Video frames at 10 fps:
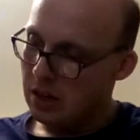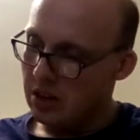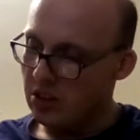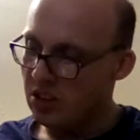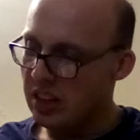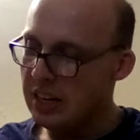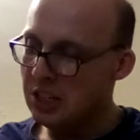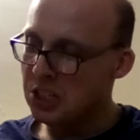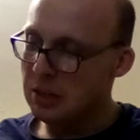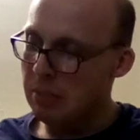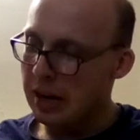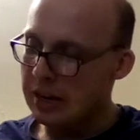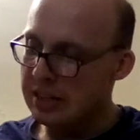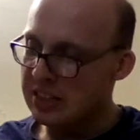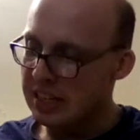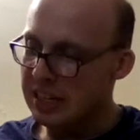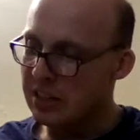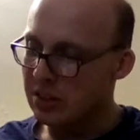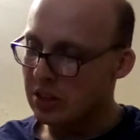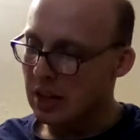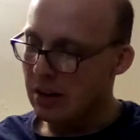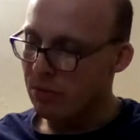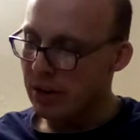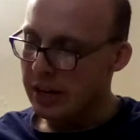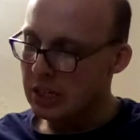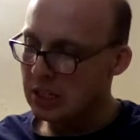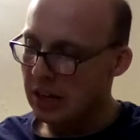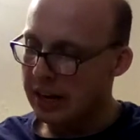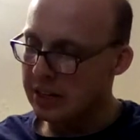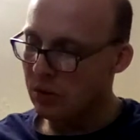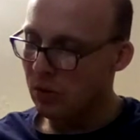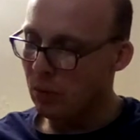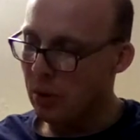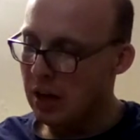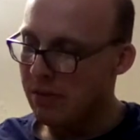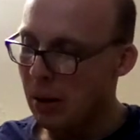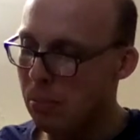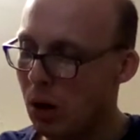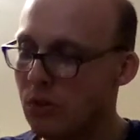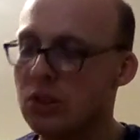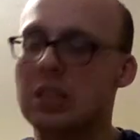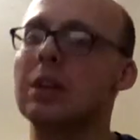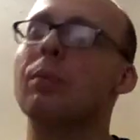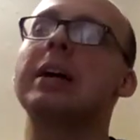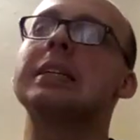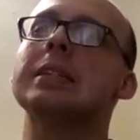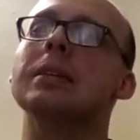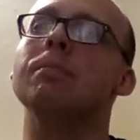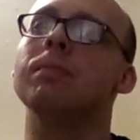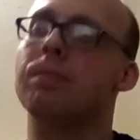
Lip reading: A stingy man is eager to get rich and is unaware that poverty awaits him.